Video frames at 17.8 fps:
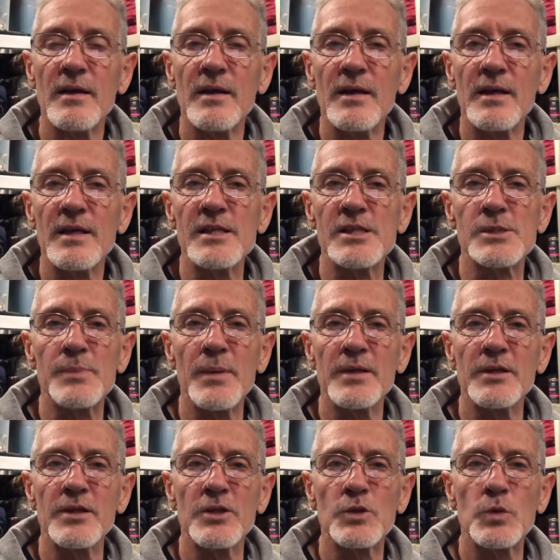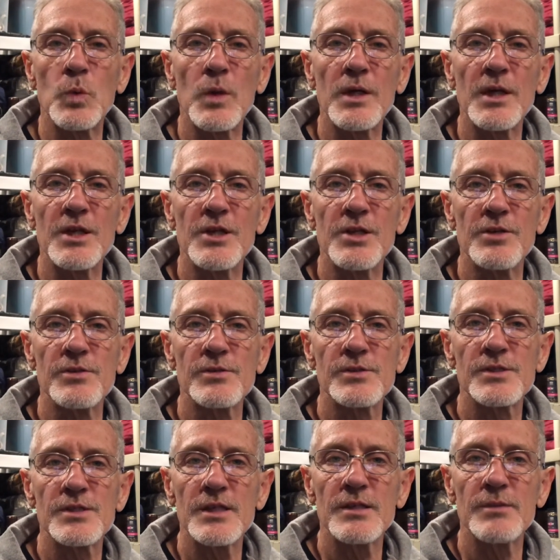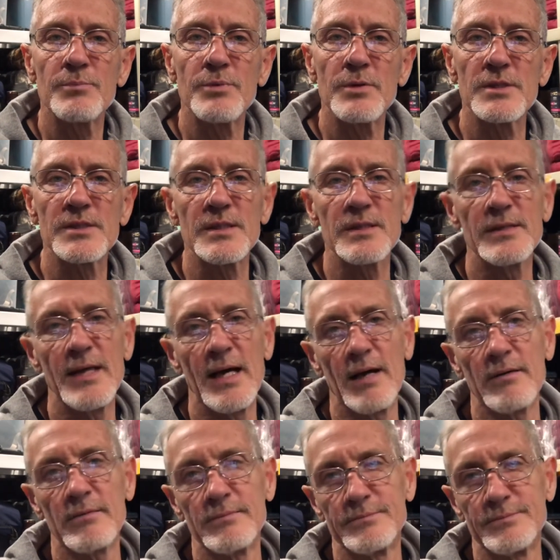he's spending 20 years in prison. Now,